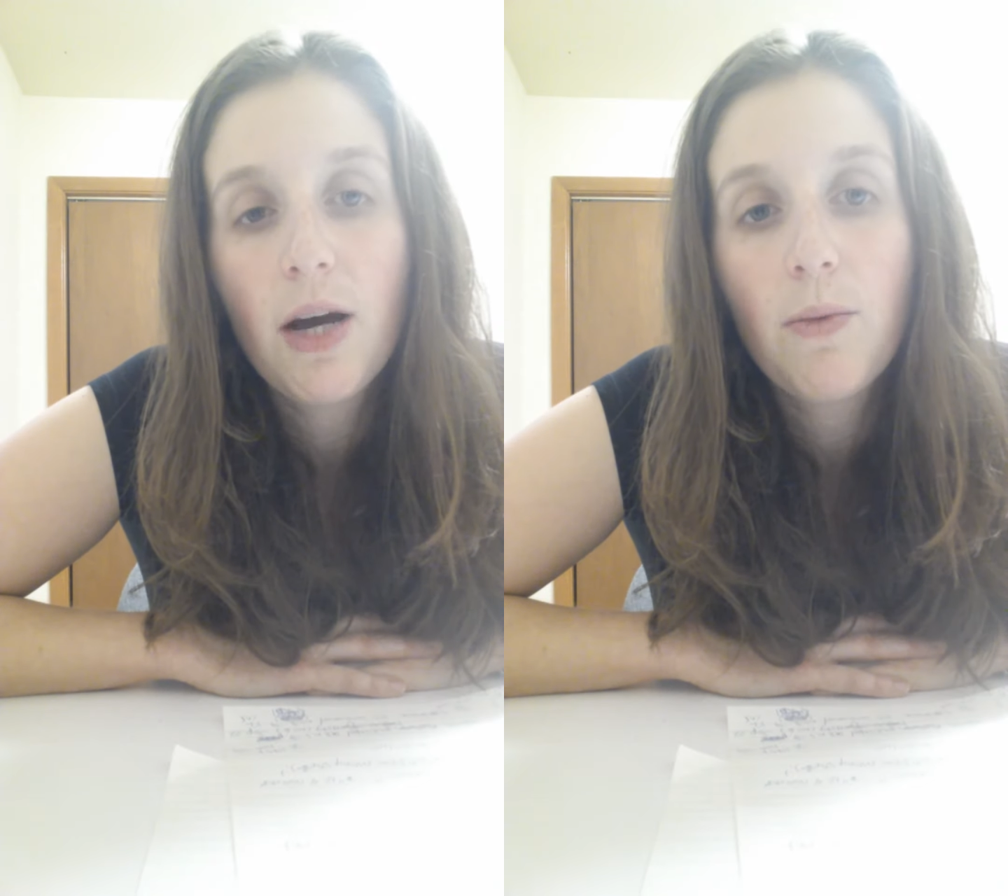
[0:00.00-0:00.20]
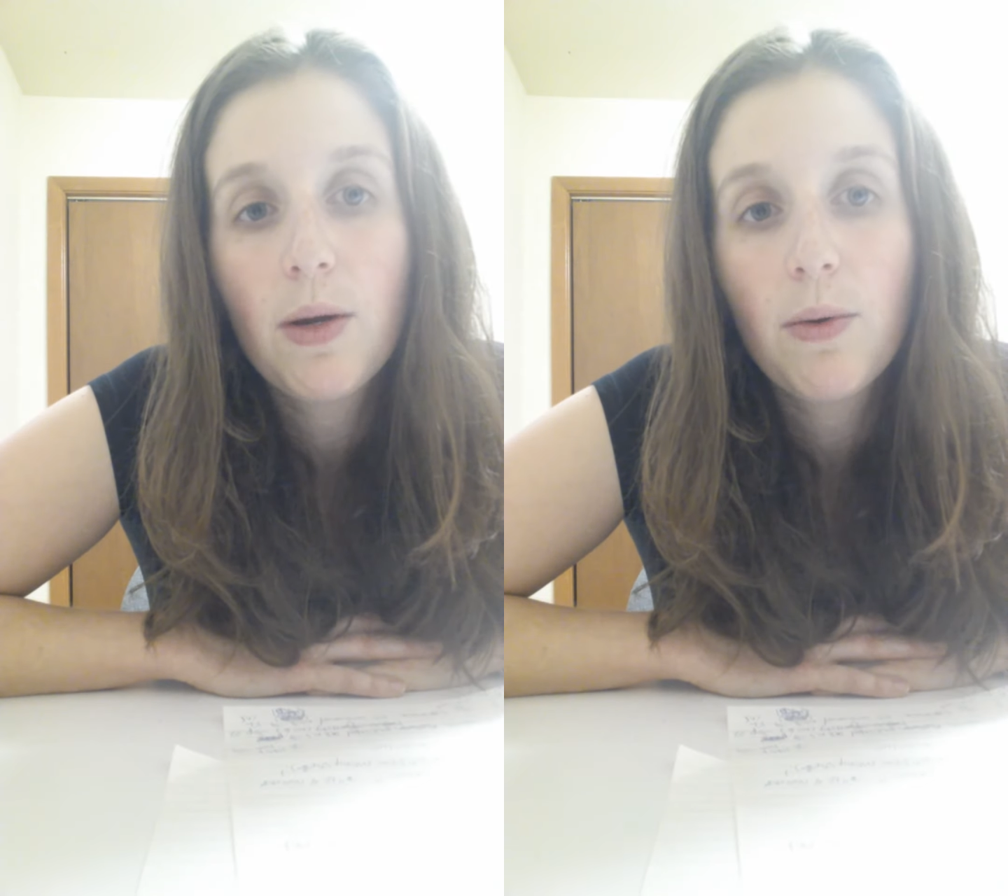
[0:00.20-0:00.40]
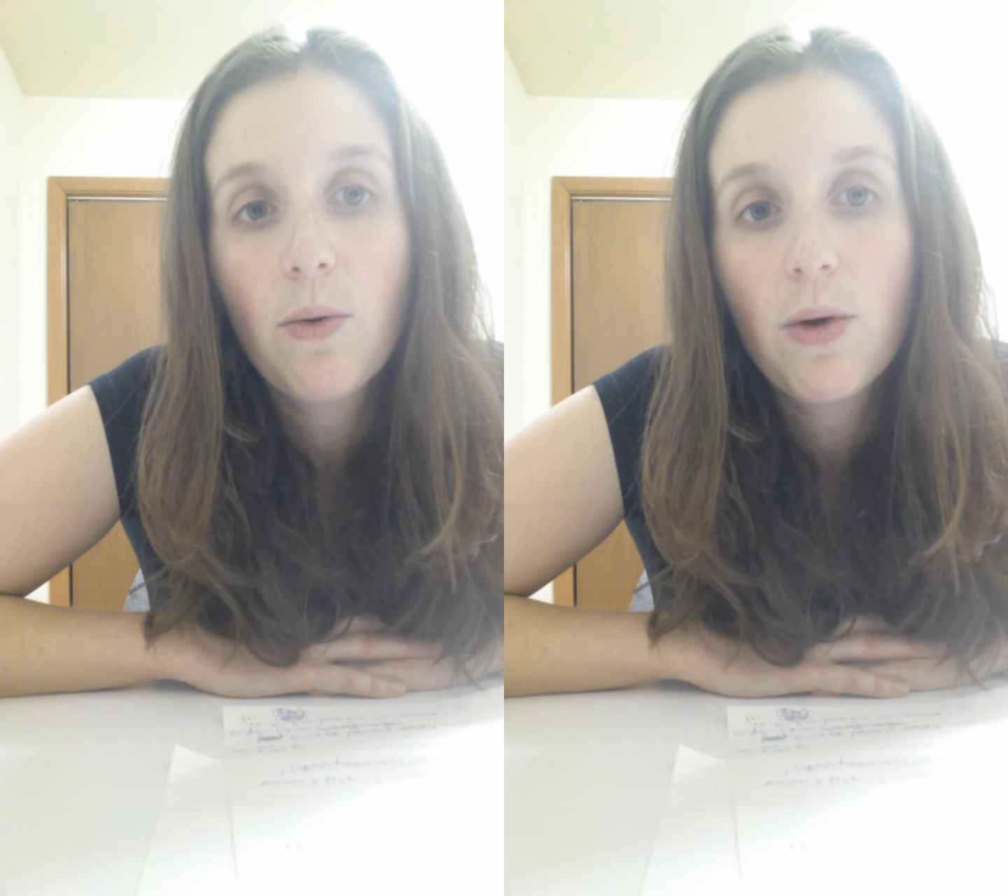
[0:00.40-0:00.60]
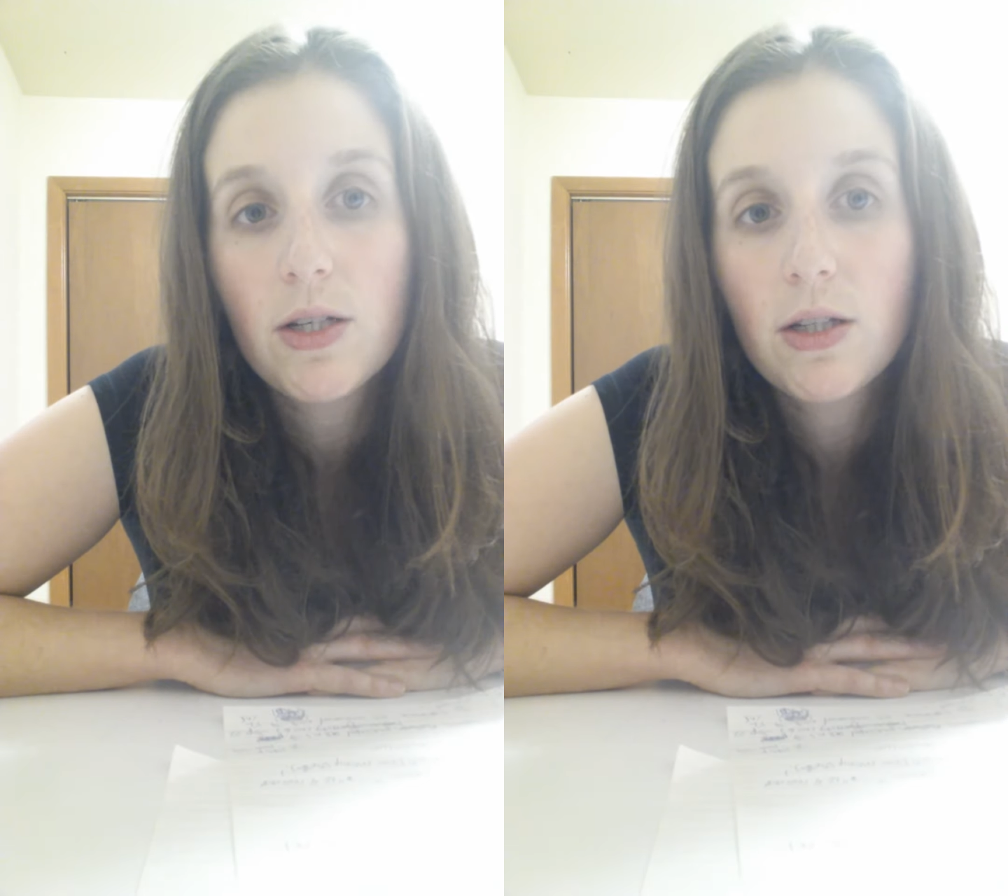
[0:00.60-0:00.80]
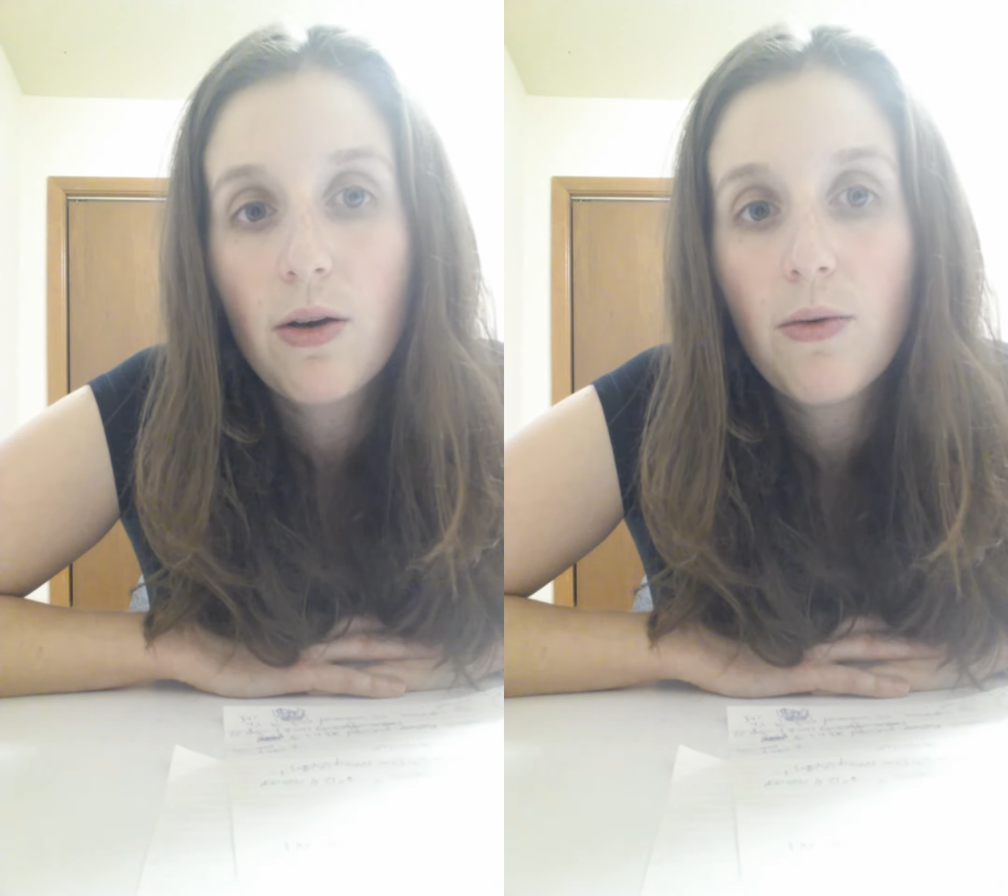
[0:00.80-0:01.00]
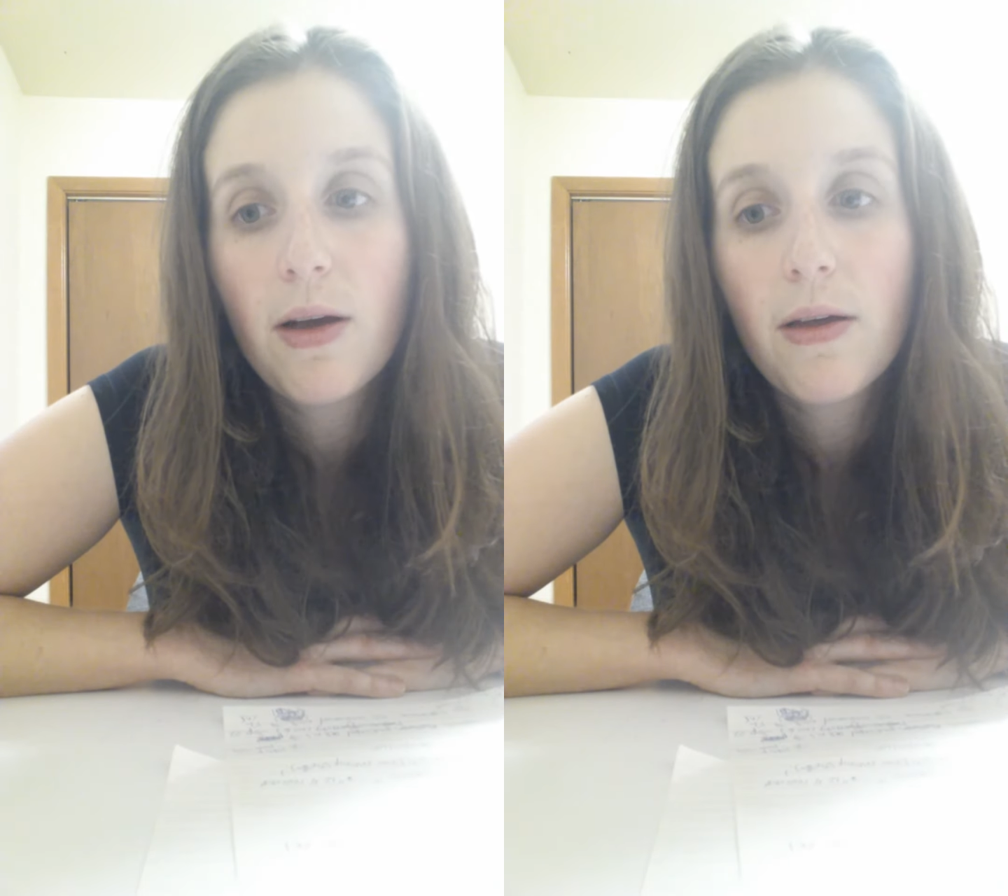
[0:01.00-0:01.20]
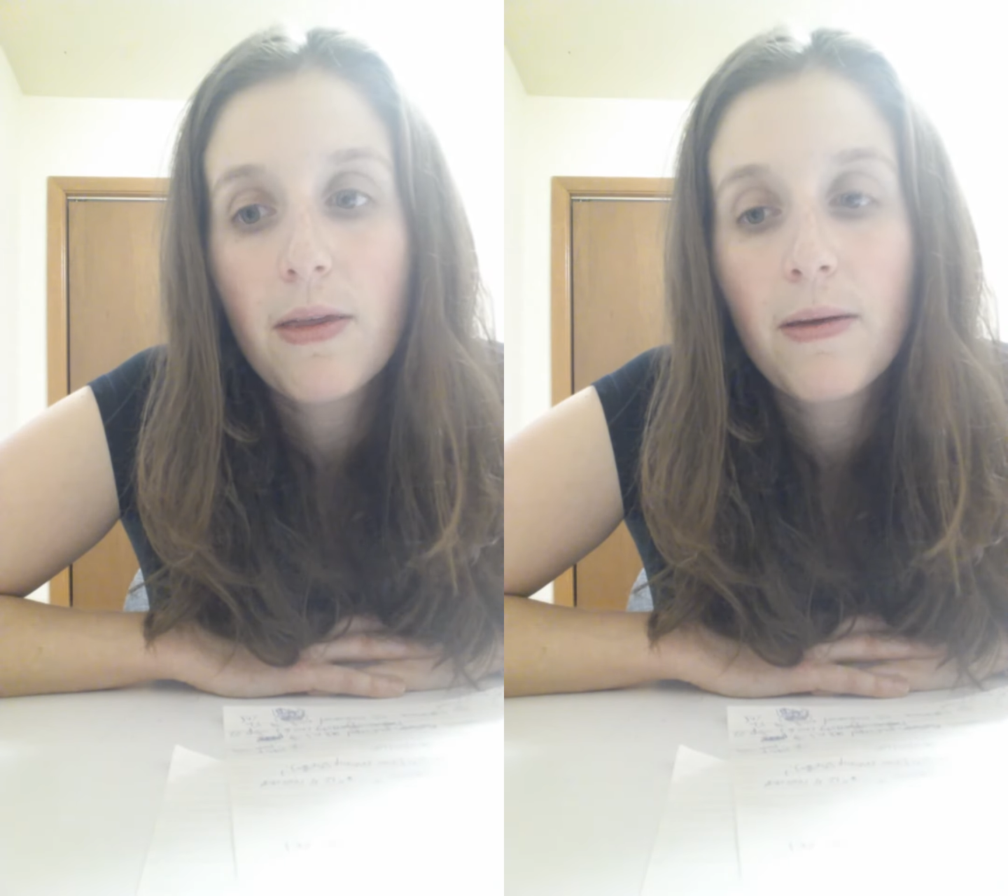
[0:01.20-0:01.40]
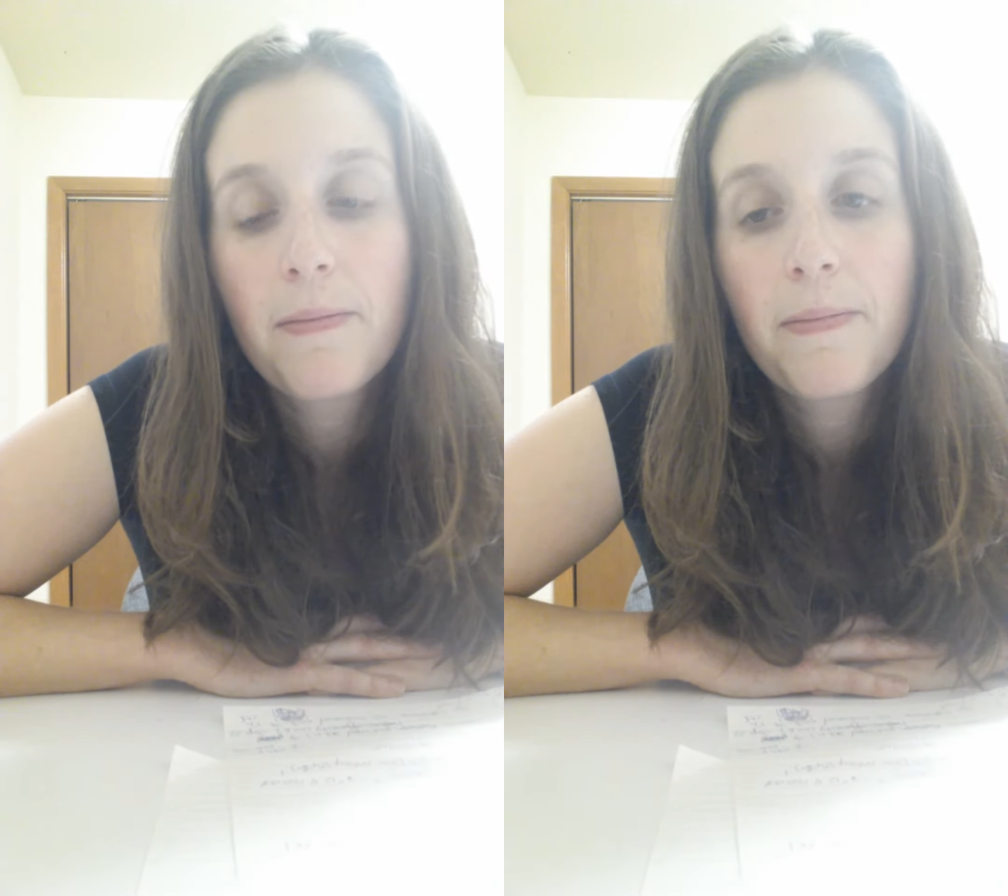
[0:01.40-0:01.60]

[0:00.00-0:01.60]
that we were going to go with.